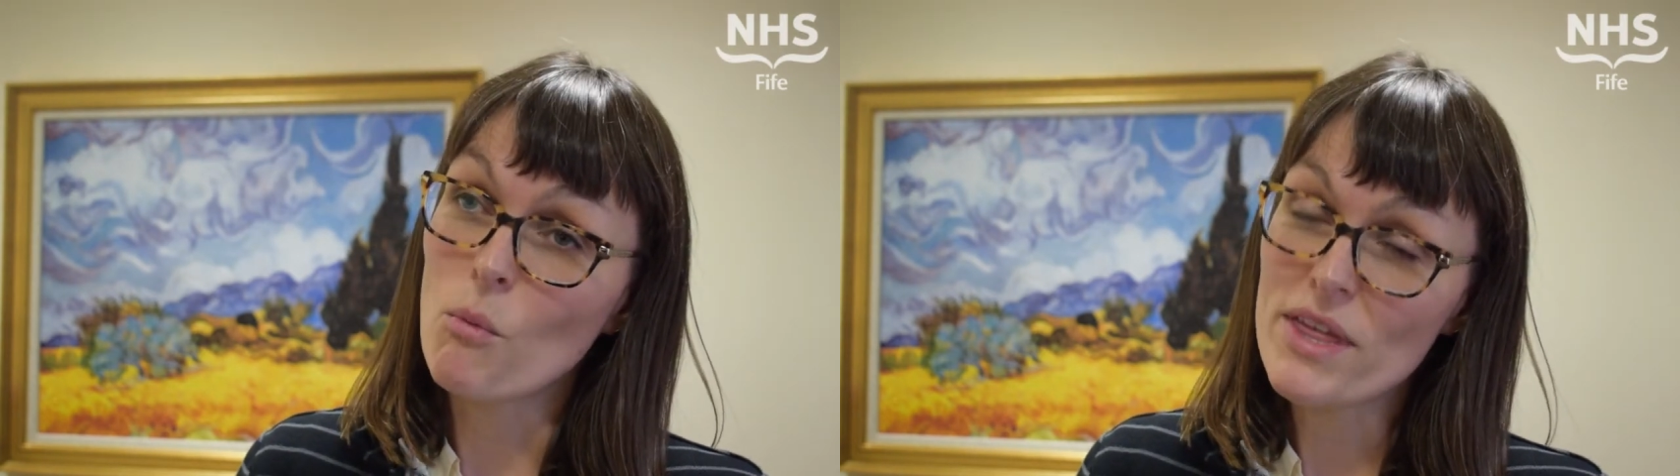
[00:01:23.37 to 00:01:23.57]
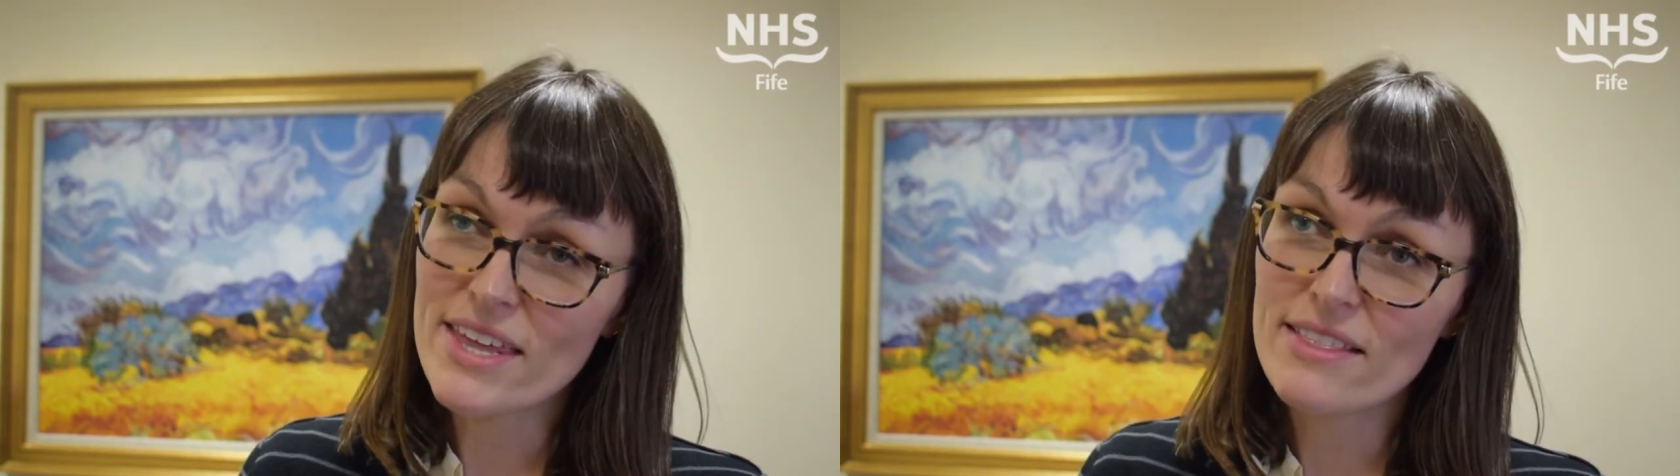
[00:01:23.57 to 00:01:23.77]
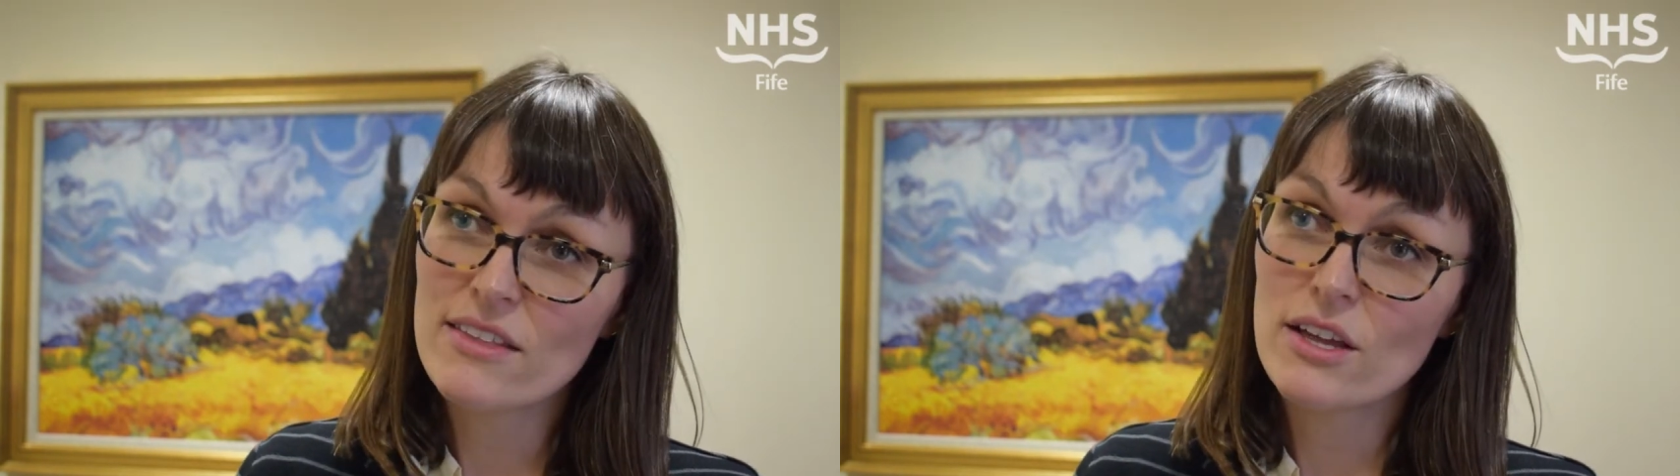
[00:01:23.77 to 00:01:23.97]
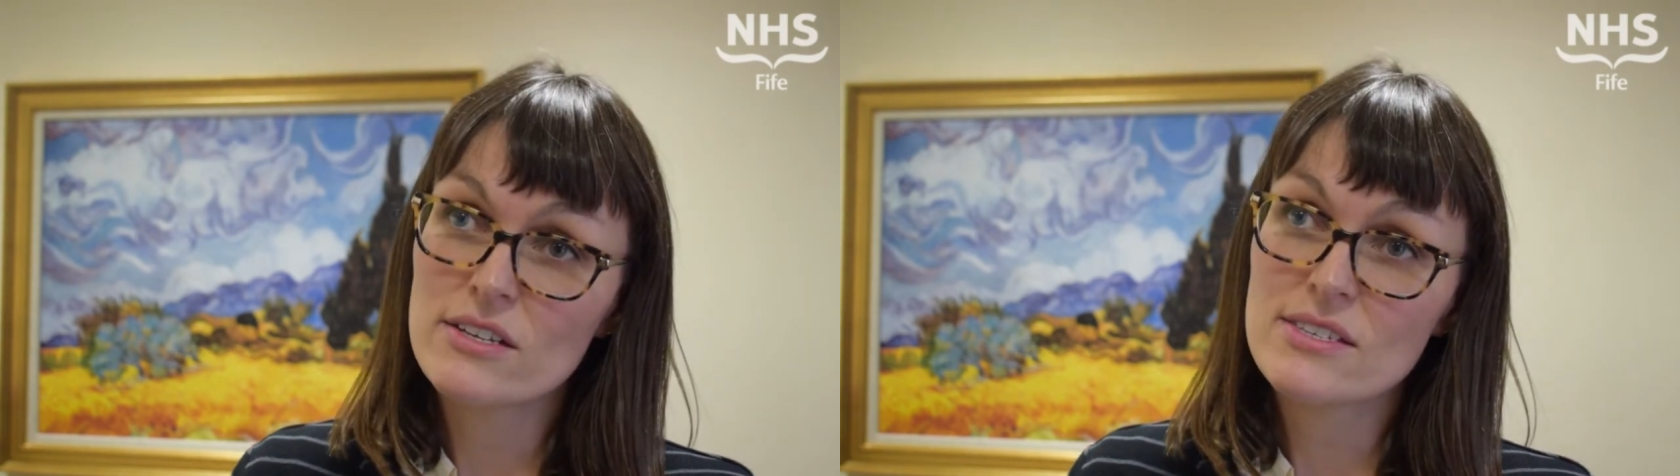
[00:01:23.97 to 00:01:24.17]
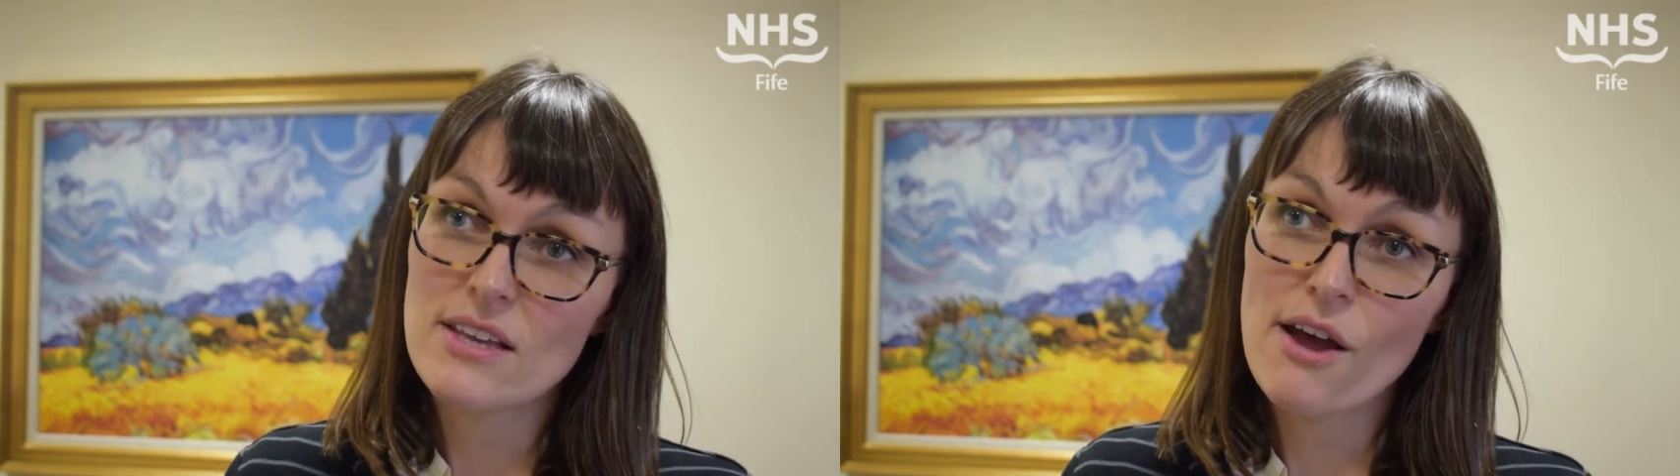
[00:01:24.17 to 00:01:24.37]
within the
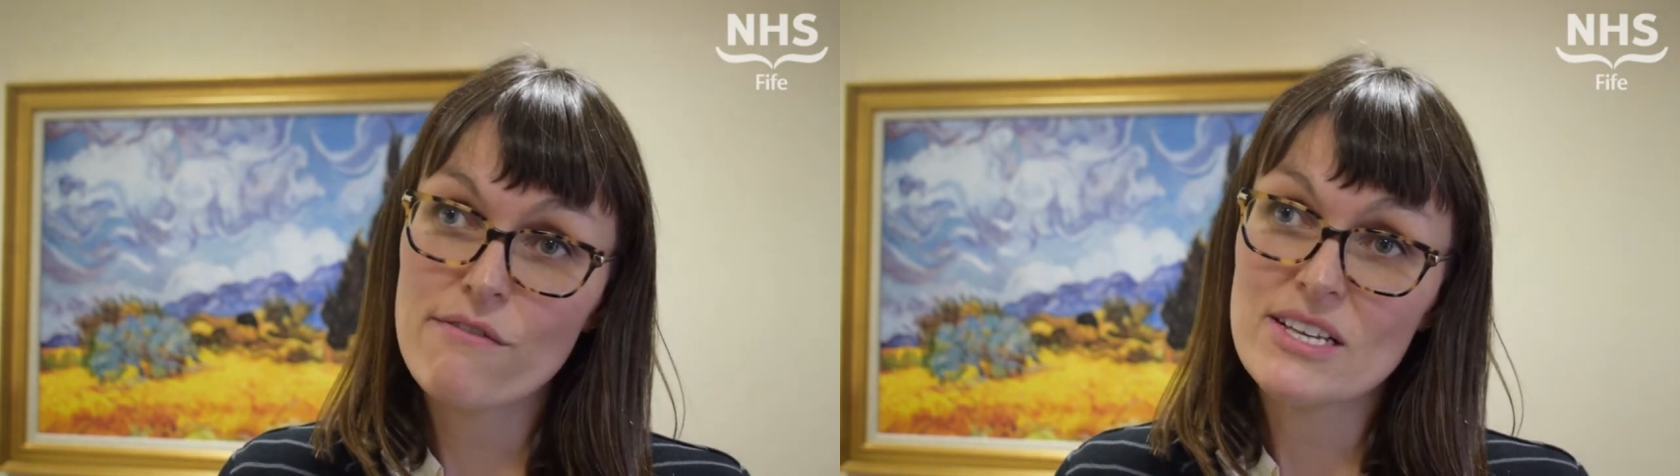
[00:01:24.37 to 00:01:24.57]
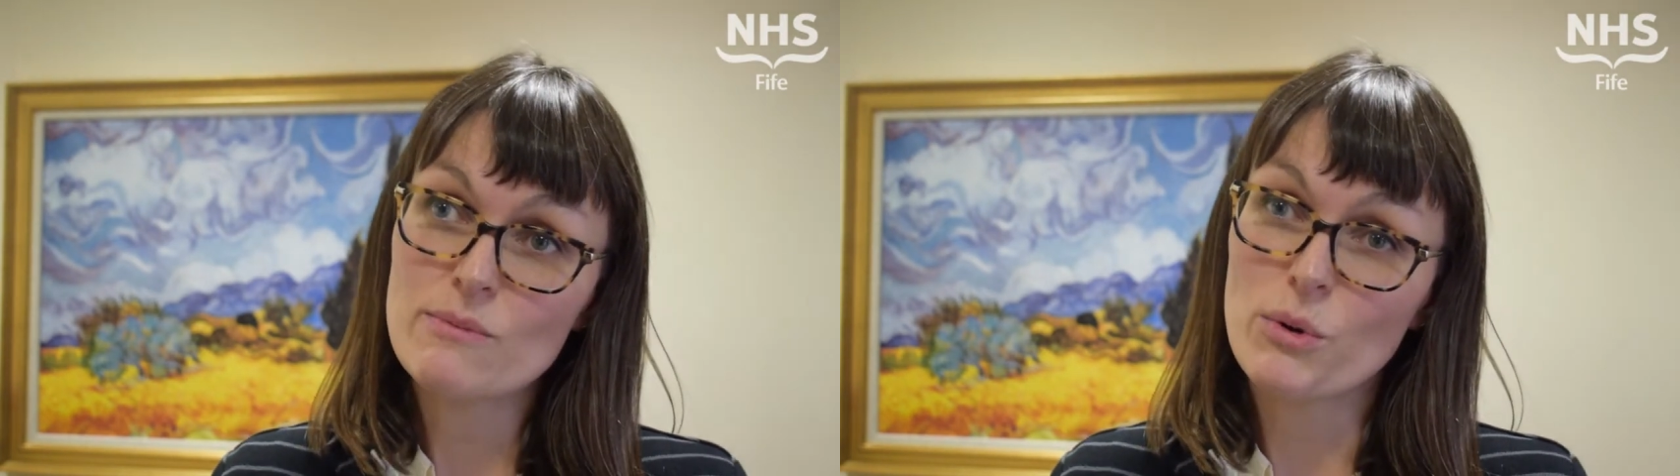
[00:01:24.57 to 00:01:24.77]
service,